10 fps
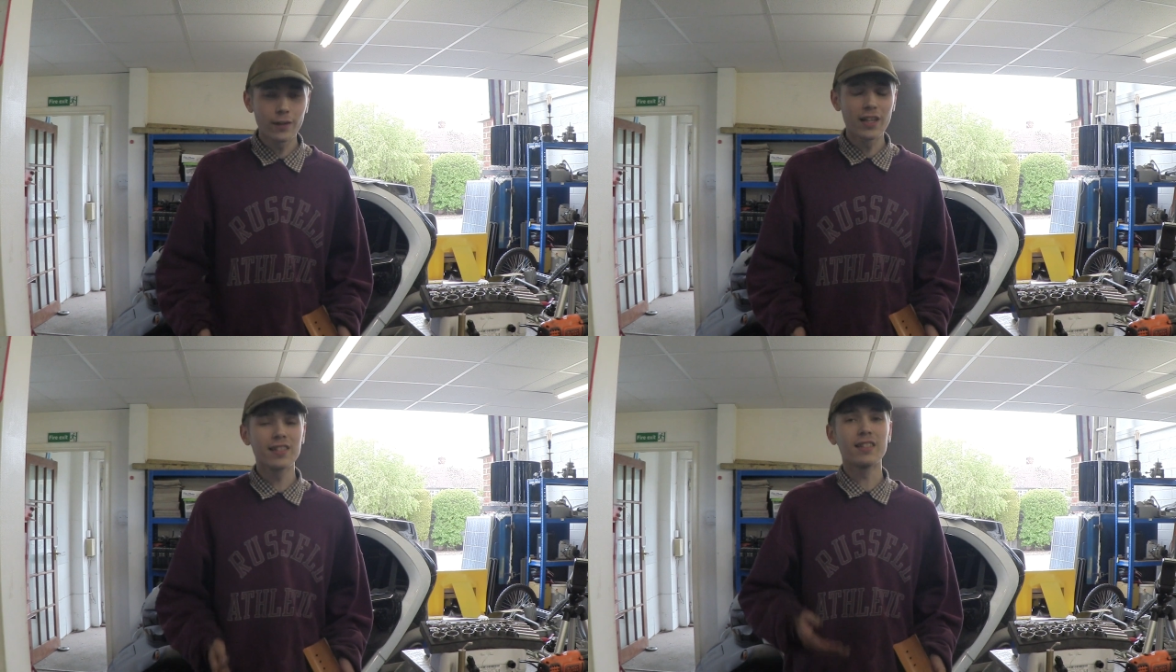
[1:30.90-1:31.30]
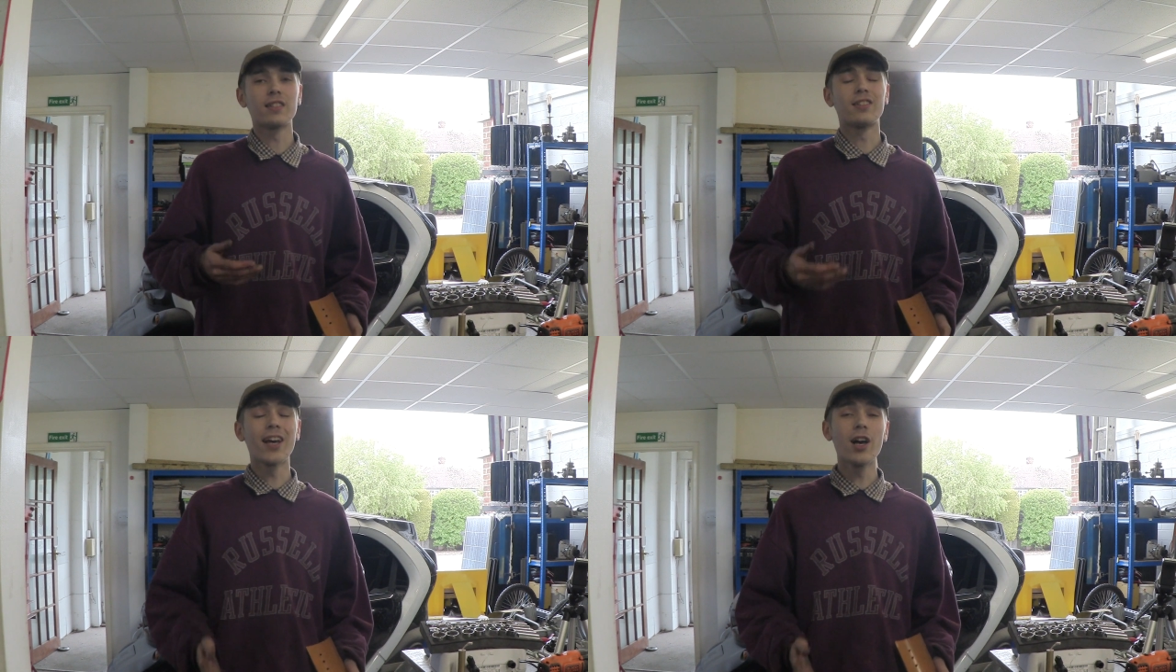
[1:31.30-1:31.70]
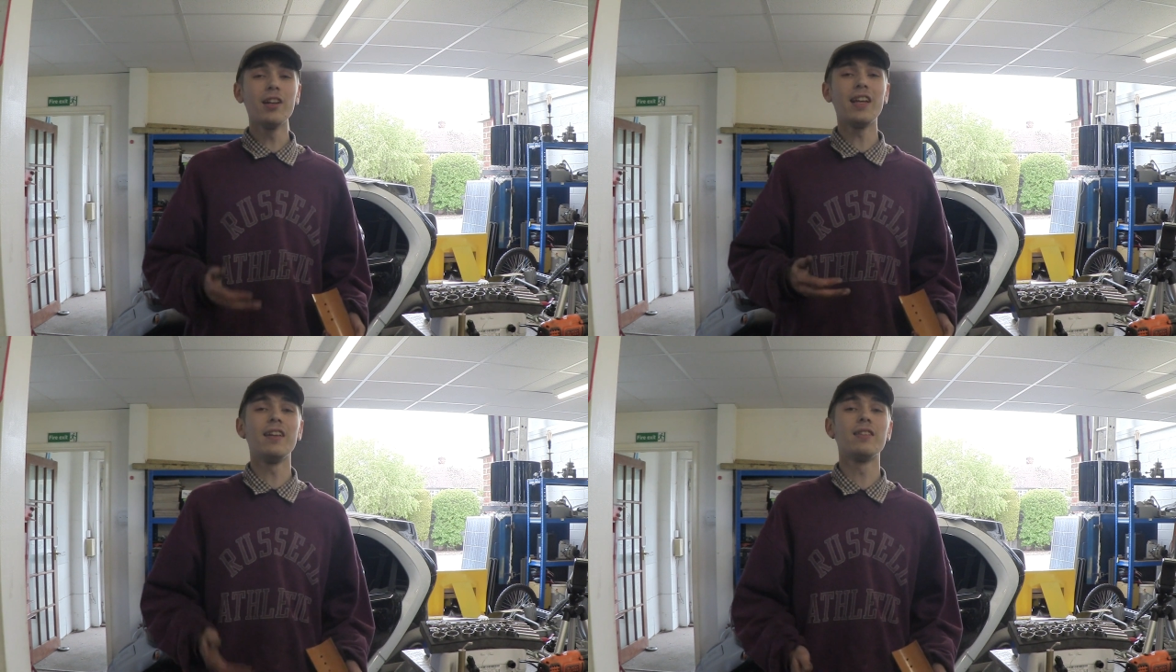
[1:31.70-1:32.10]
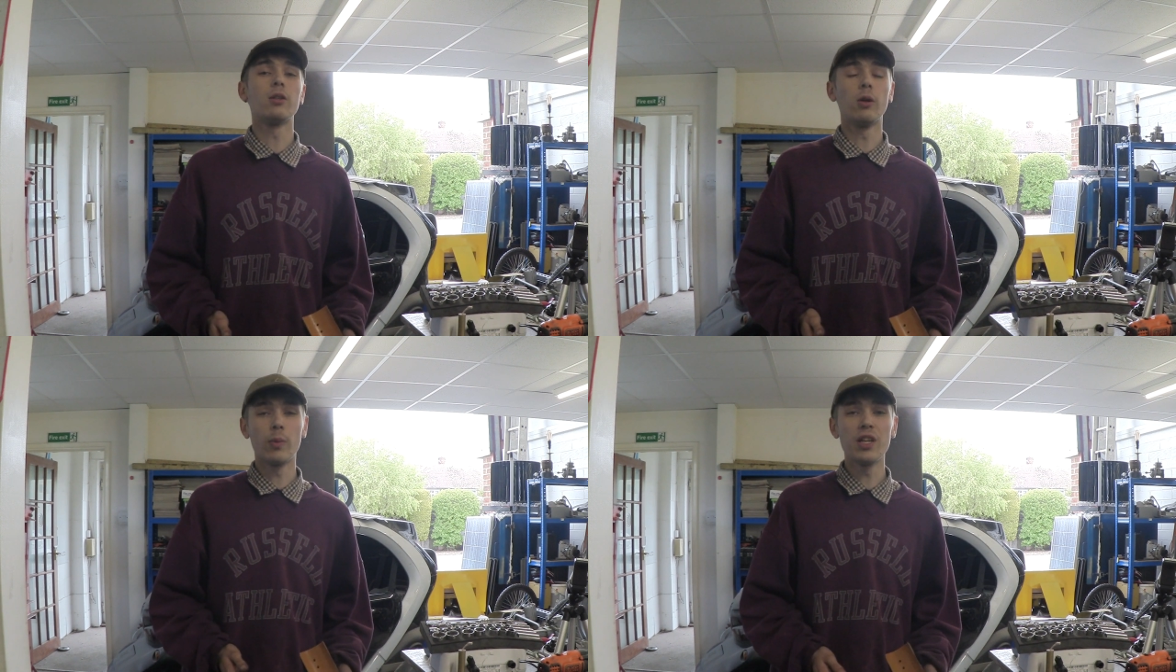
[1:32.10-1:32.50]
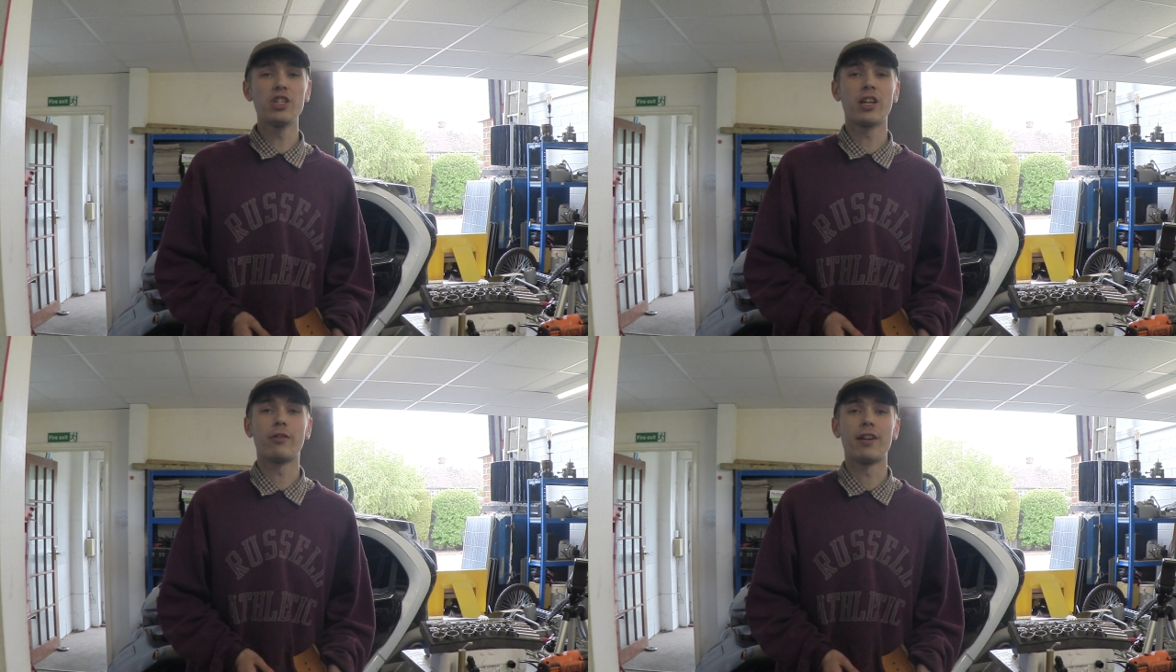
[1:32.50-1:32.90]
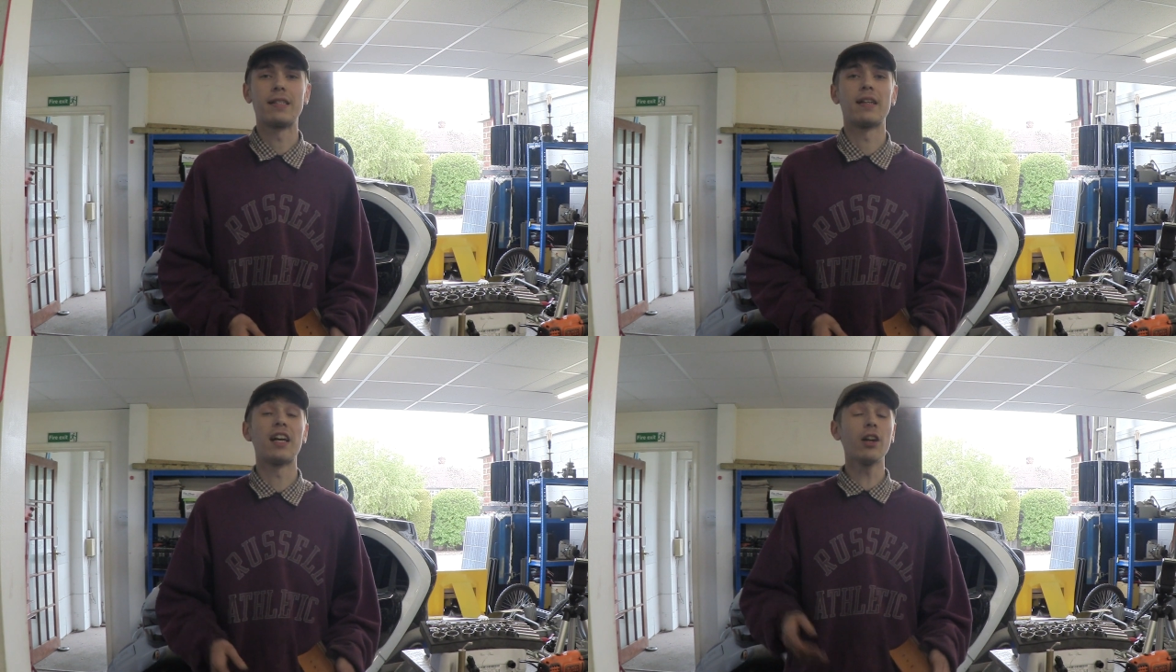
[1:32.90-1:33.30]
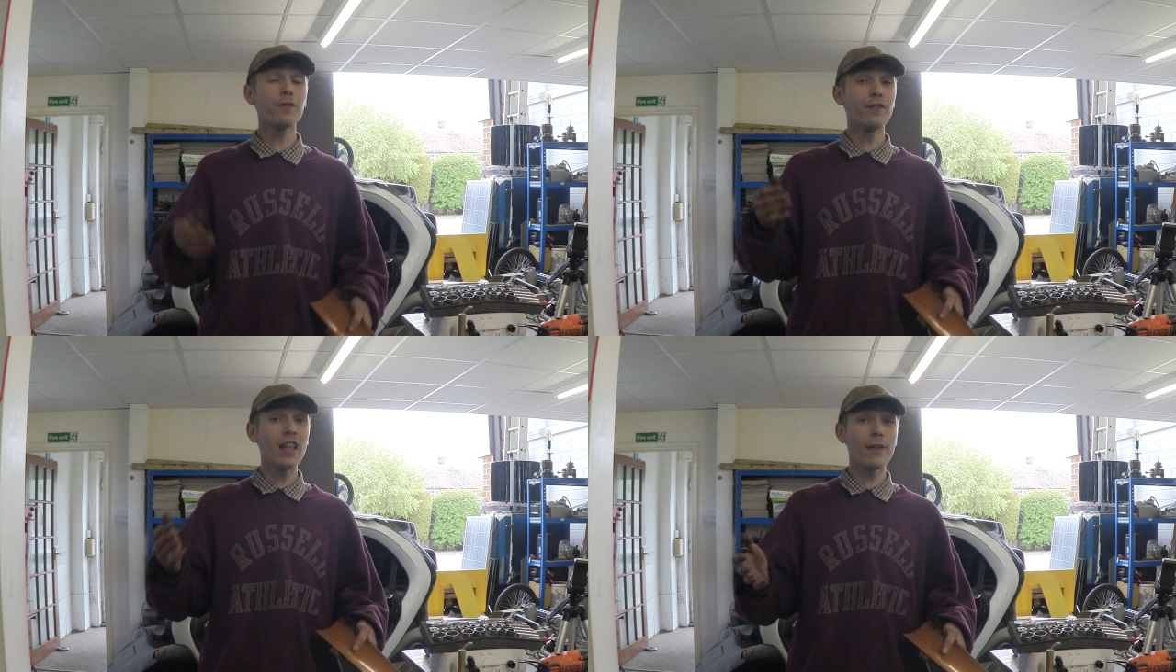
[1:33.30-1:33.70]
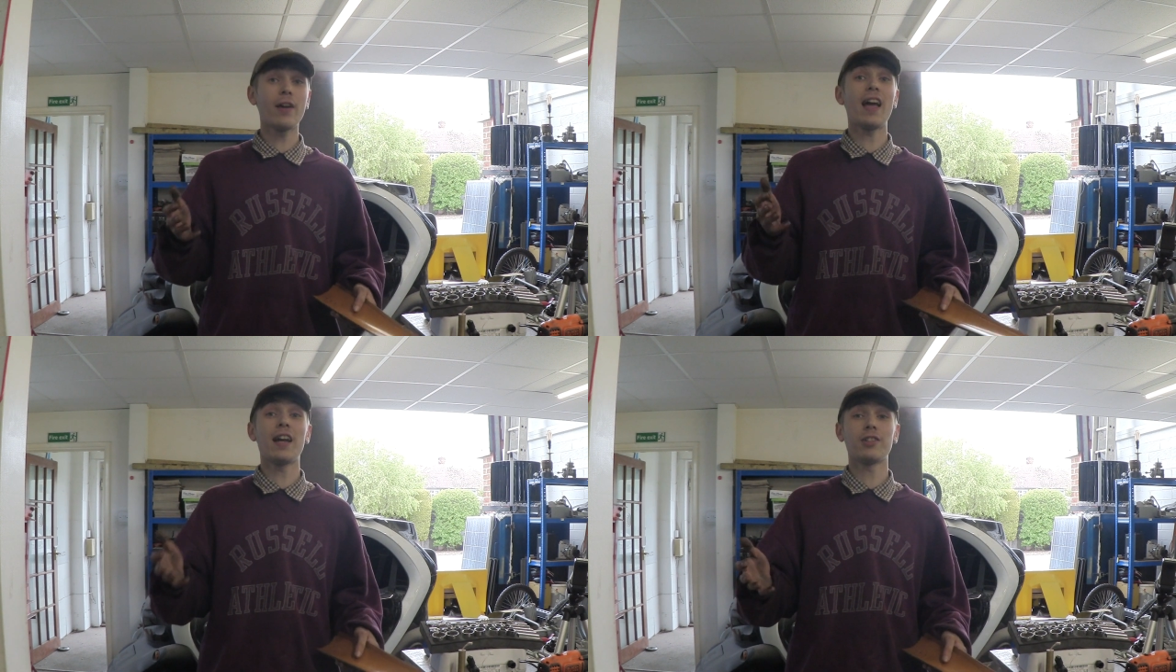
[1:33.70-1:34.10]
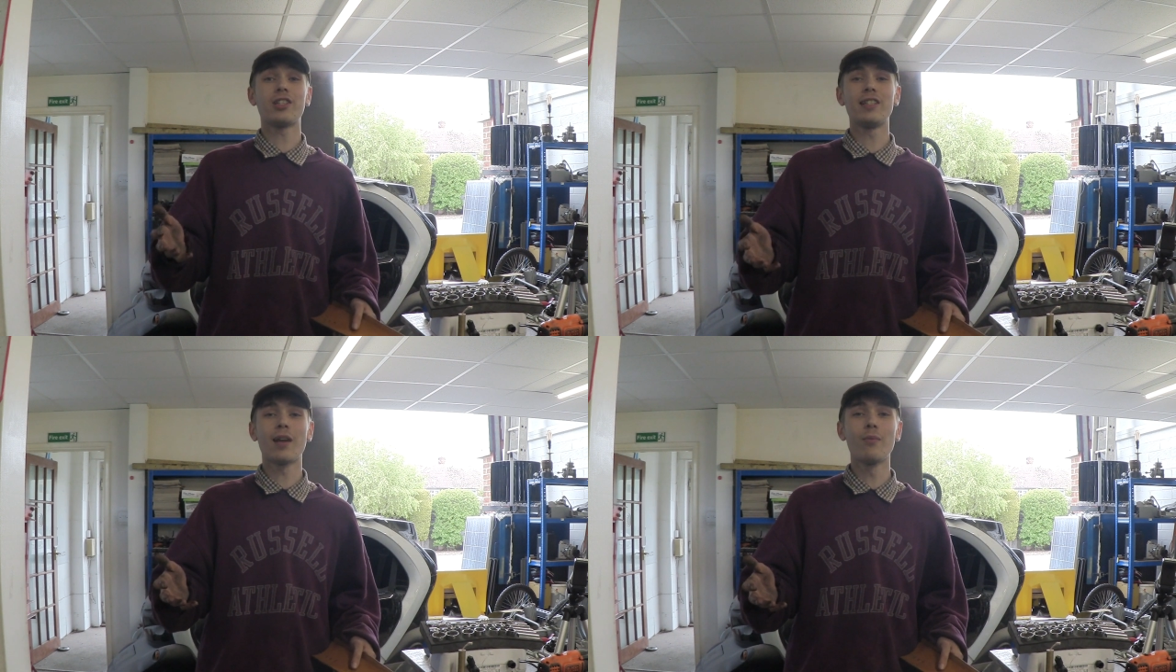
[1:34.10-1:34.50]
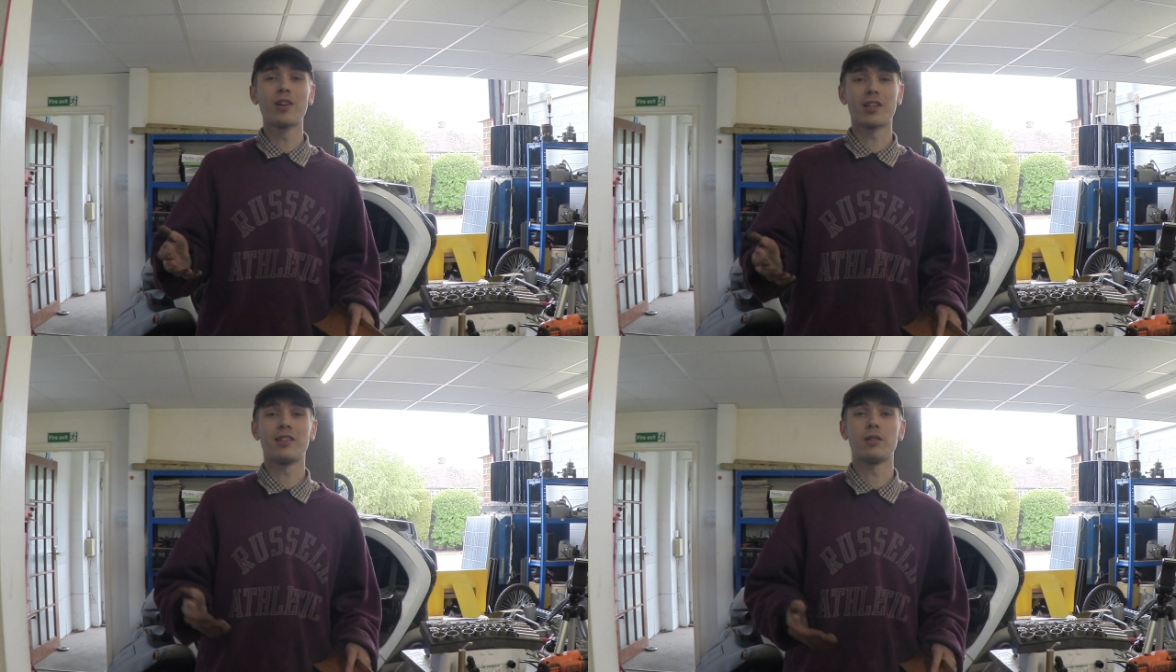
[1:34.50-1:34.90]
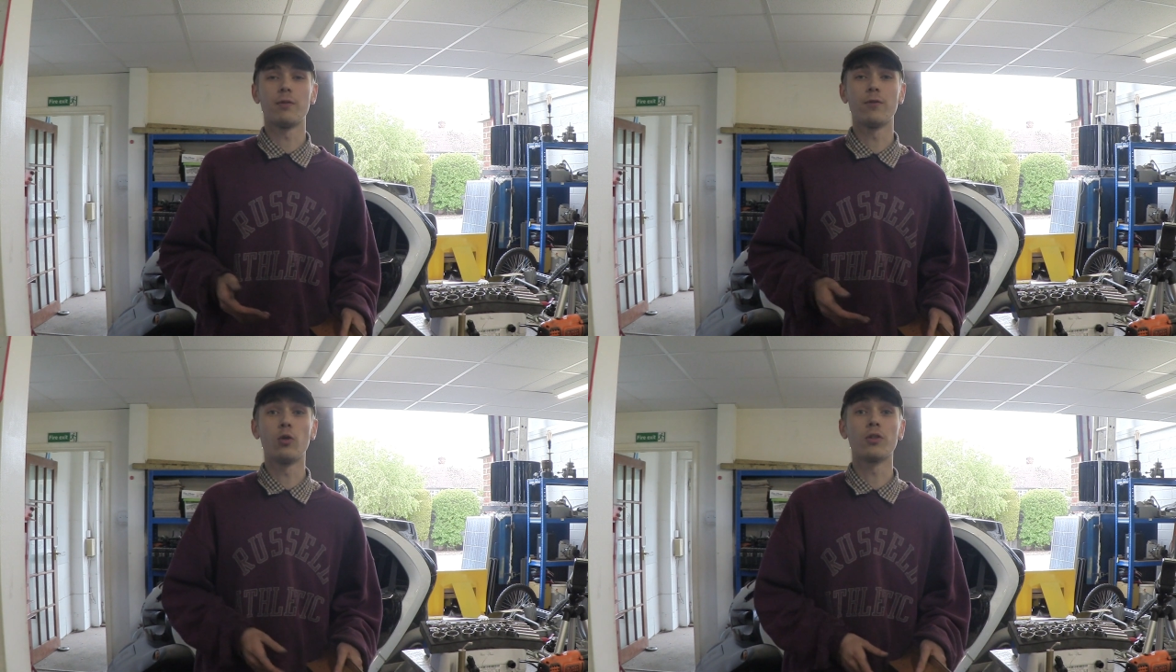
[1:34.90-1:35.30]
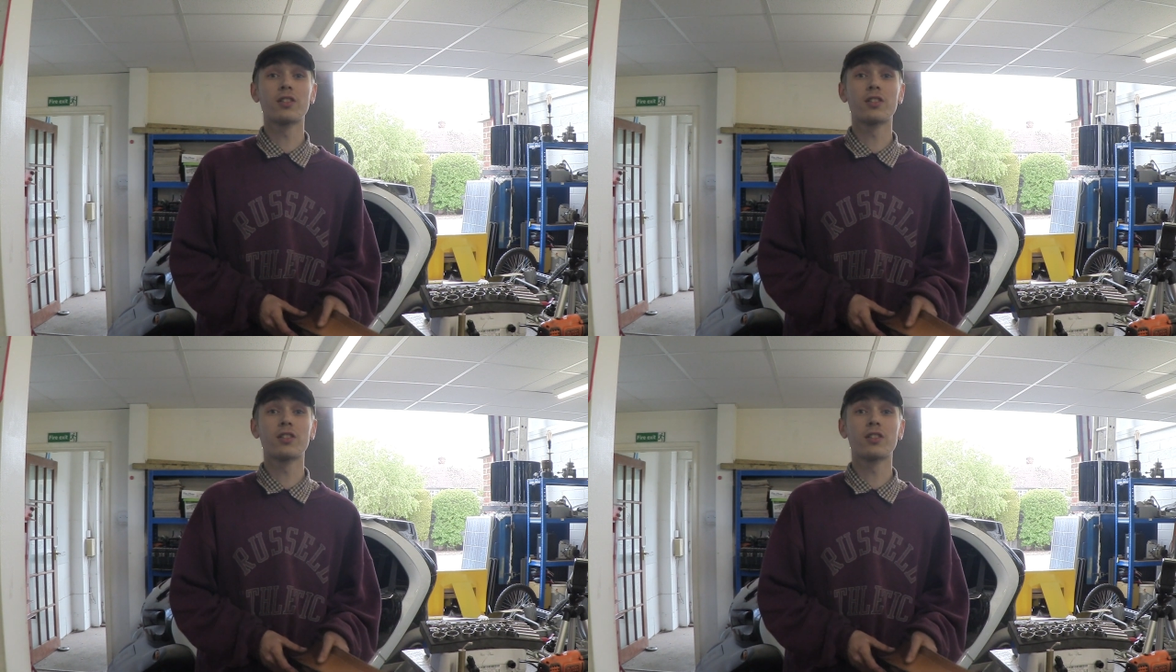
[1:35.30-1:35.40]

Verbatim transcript: for this is to turn it into a wind generator, and I've never actually done one of these before.